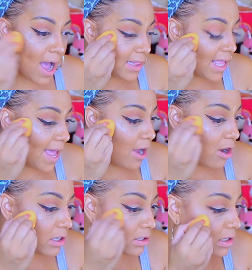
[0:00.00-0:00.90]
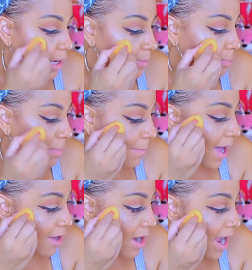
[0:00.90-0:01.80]
highlight, or my
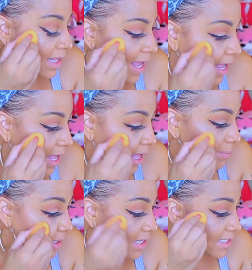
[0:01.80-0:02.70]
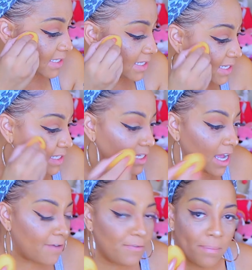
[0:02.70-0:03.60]
powder highlight, because this
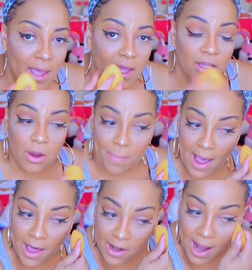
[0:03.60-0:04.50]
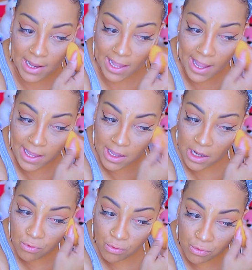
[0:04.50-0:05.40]
stuff will make your powder highlight
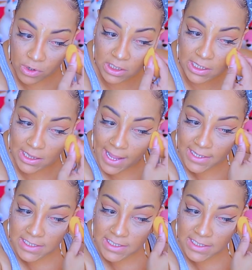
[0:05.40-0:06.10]
really like